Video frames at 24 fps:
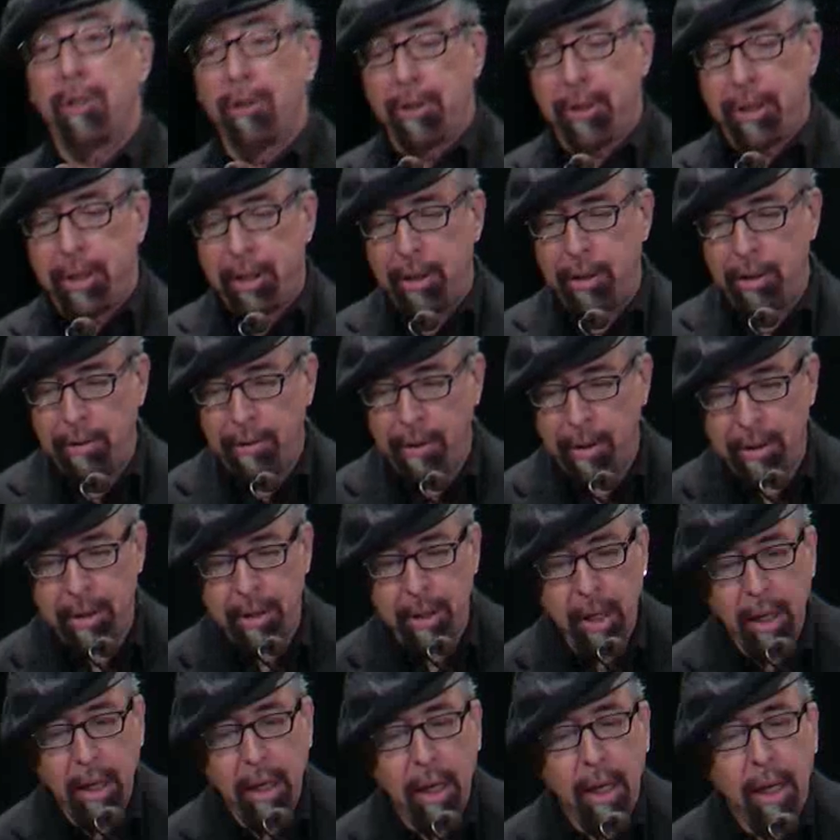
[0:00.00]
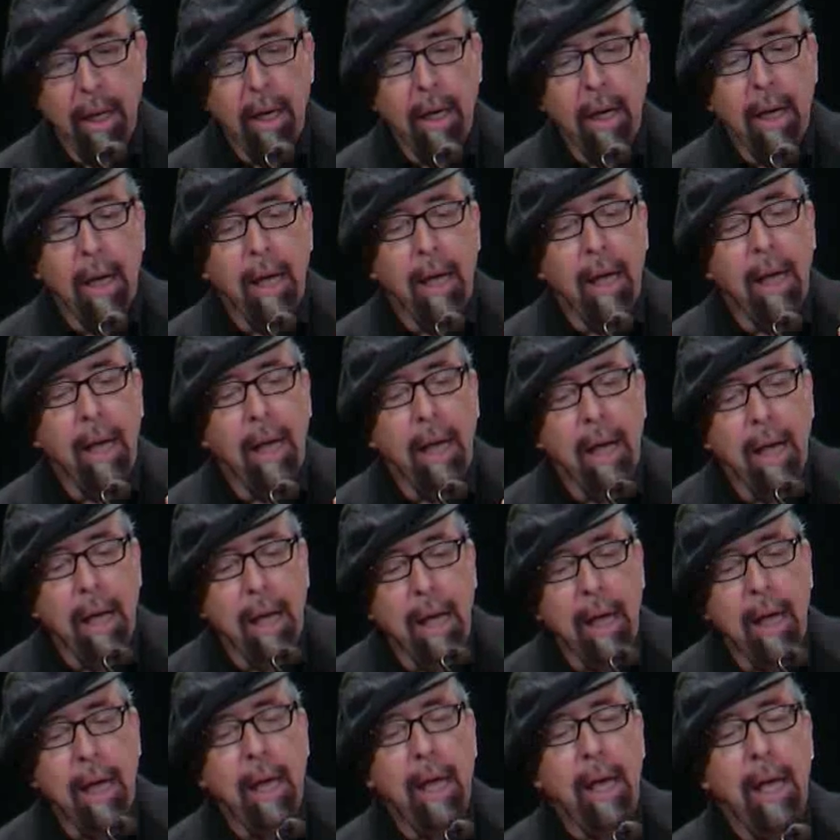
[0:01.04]
douche in the universe,
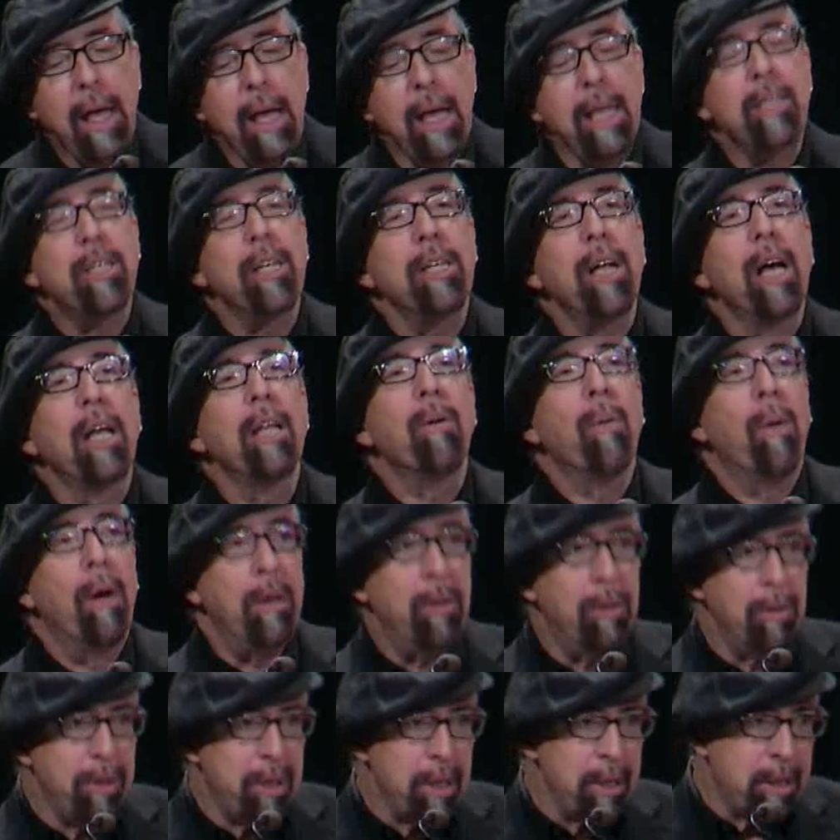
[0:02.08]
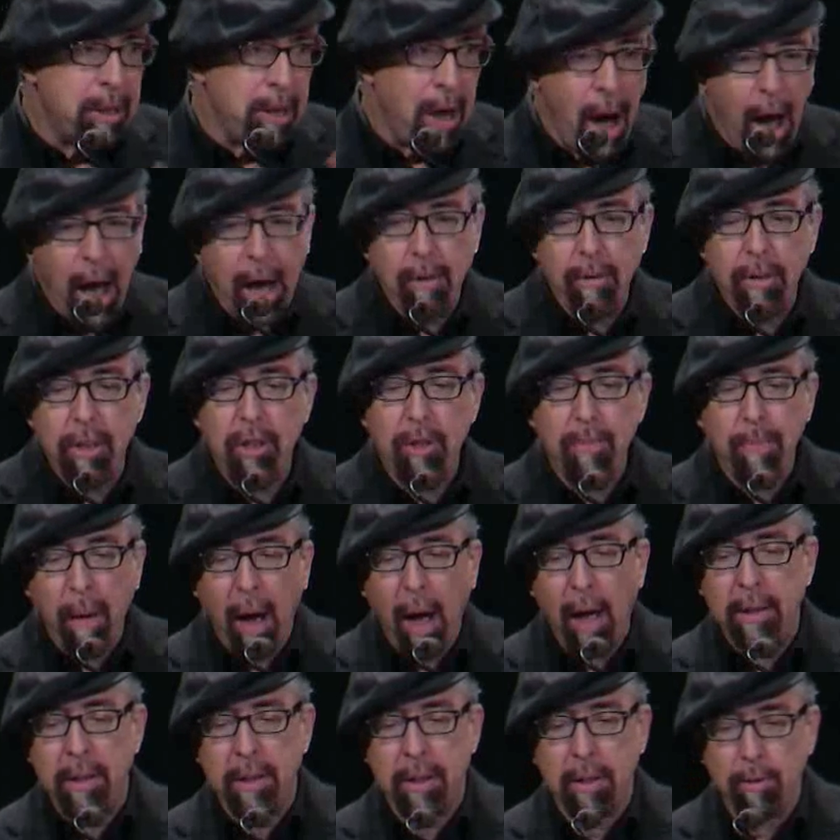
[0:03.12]
He's another one whose entire
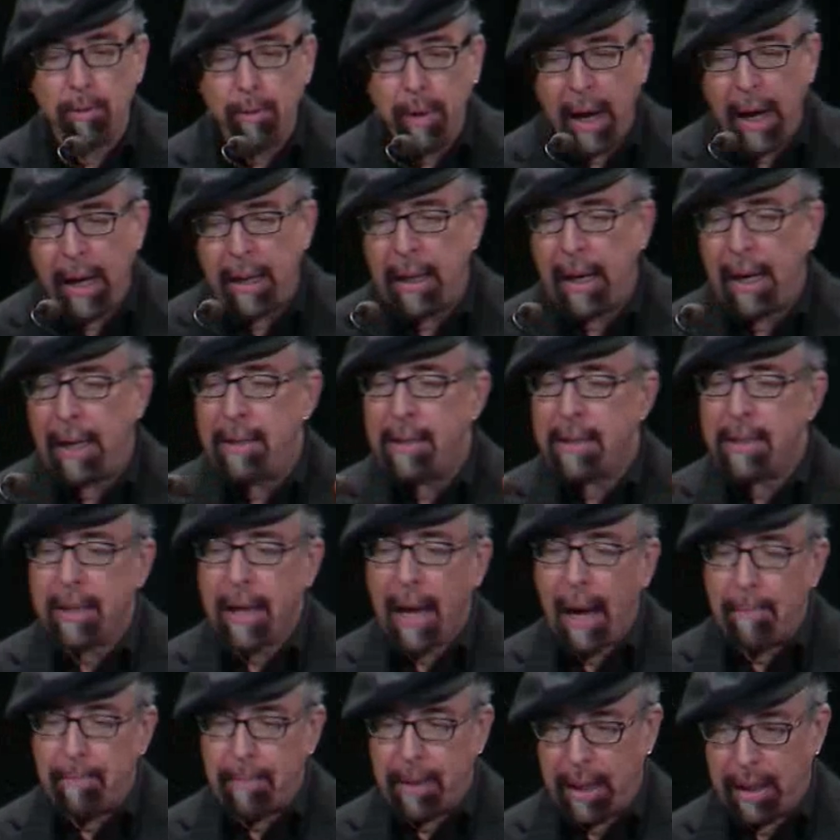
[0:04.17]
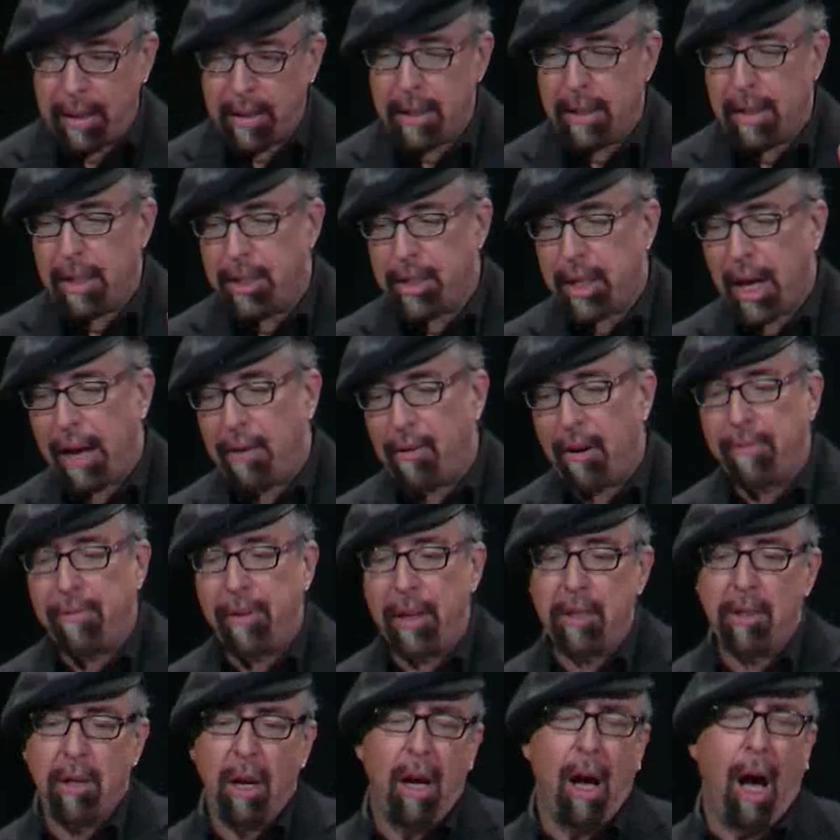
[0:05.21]
response to Randi and skeptics and the JREF
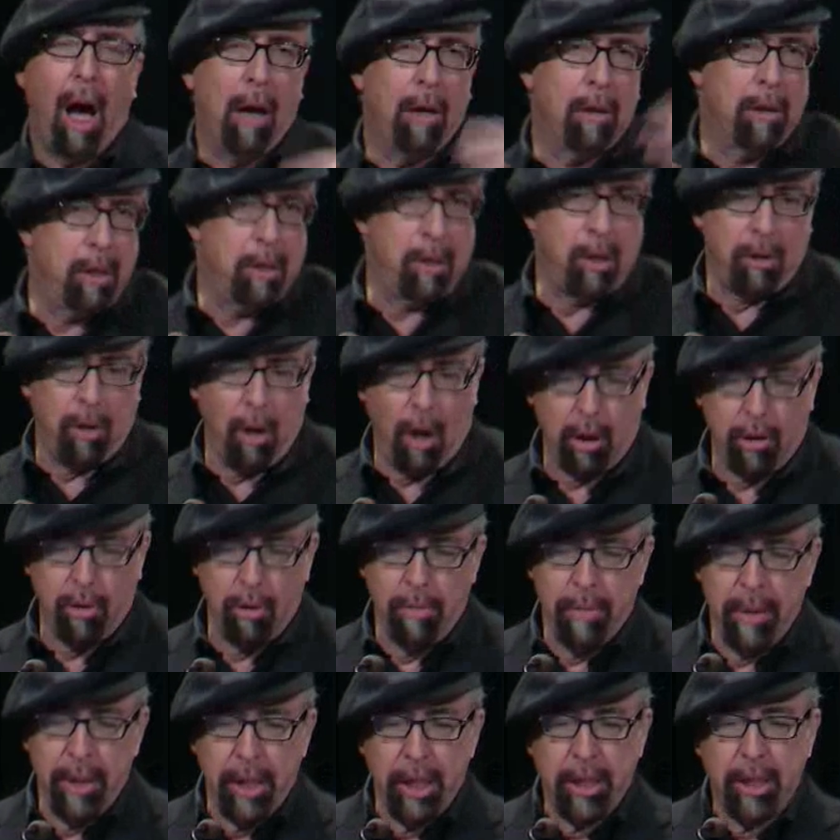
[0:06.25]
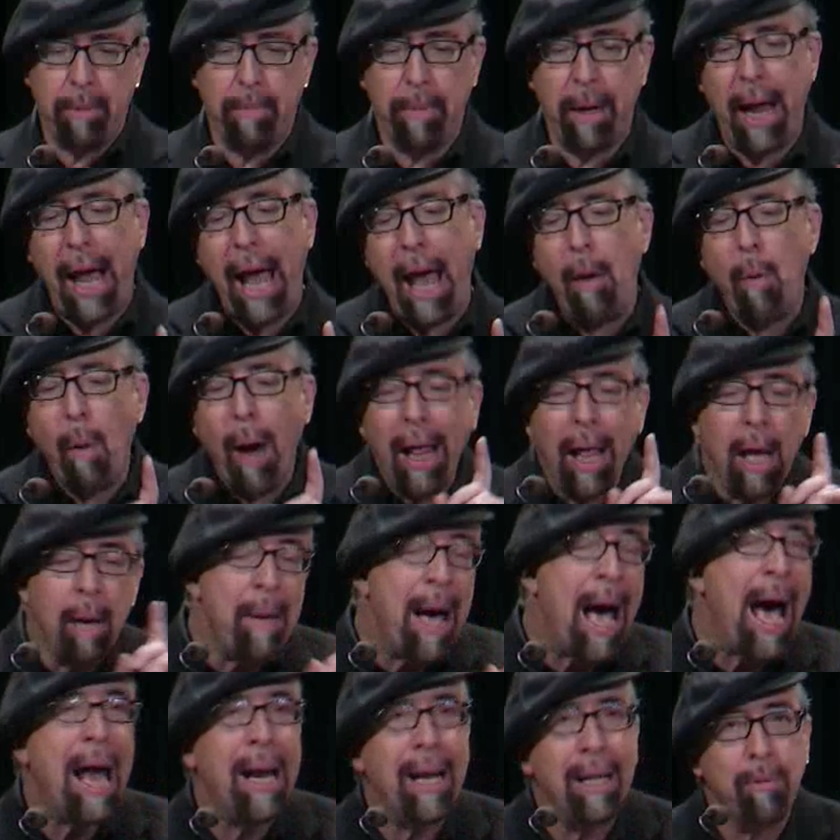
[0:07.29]
is, I don't need to talk to a magician, but hey, while I'm
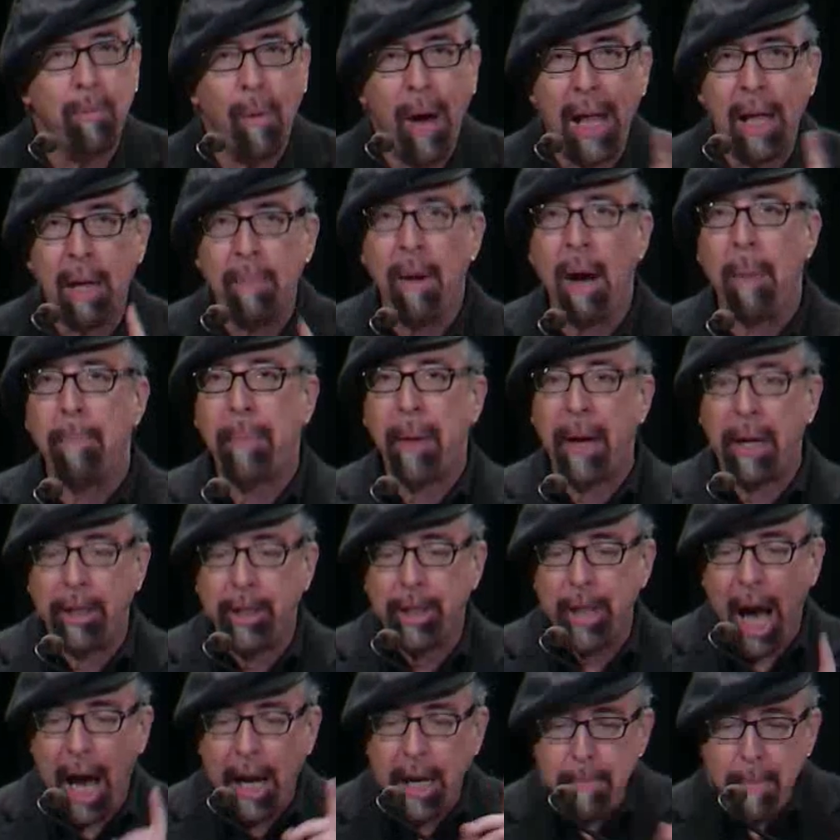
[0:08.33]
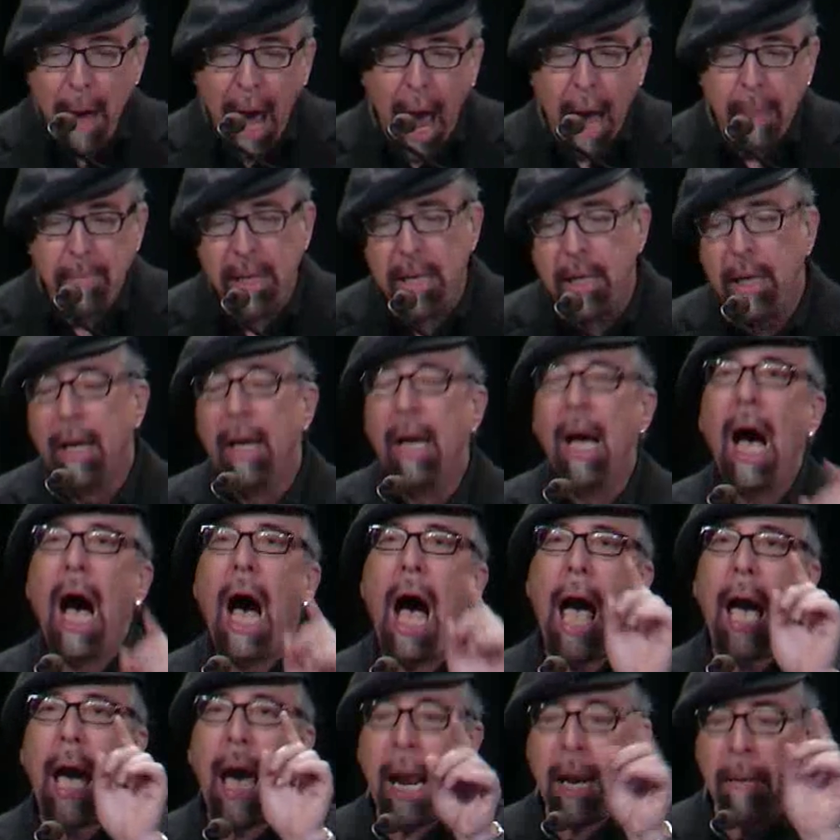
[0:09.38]
at it, while I'm up here, Johnny Baby,
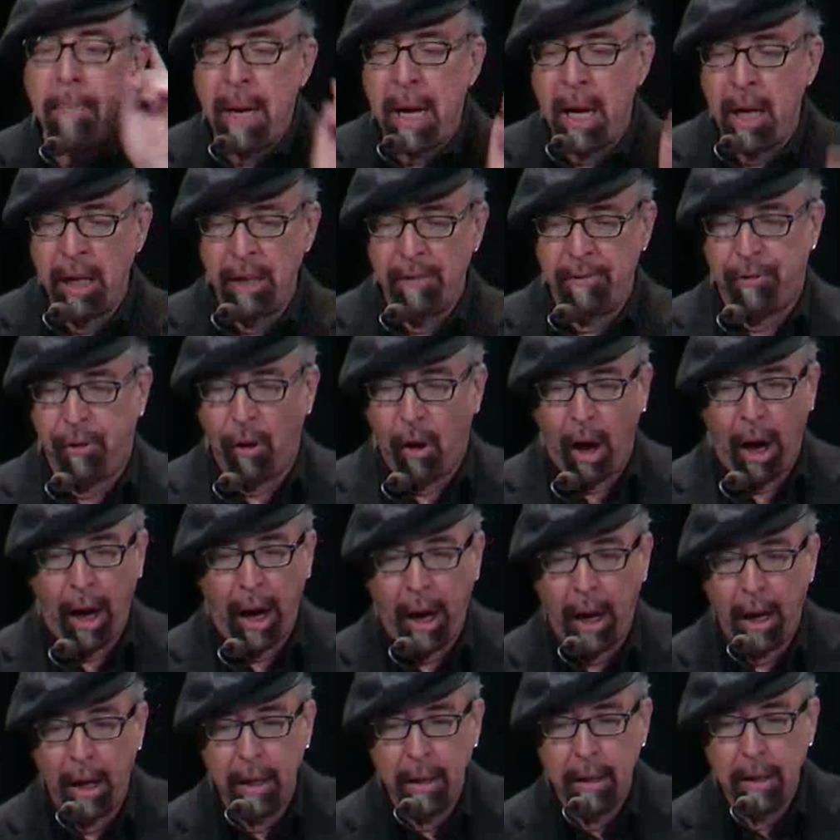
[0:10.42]
I got a million for you.